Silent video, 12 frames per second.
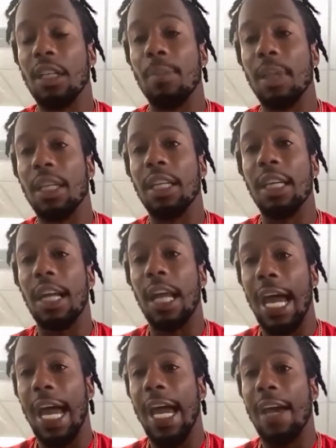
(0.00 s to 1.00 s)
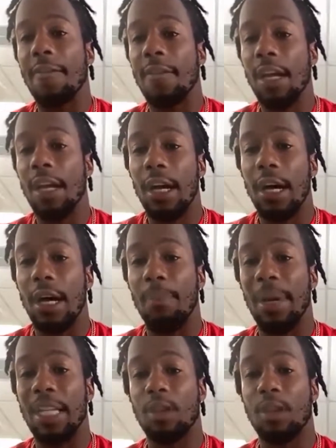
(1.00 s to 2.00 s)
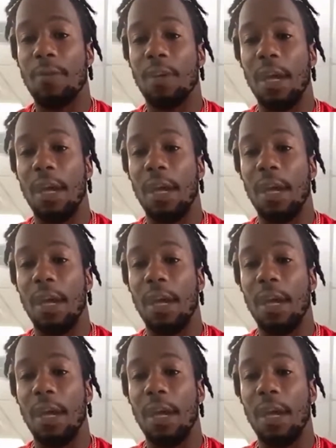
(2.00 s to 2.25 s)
the ability that I have based off of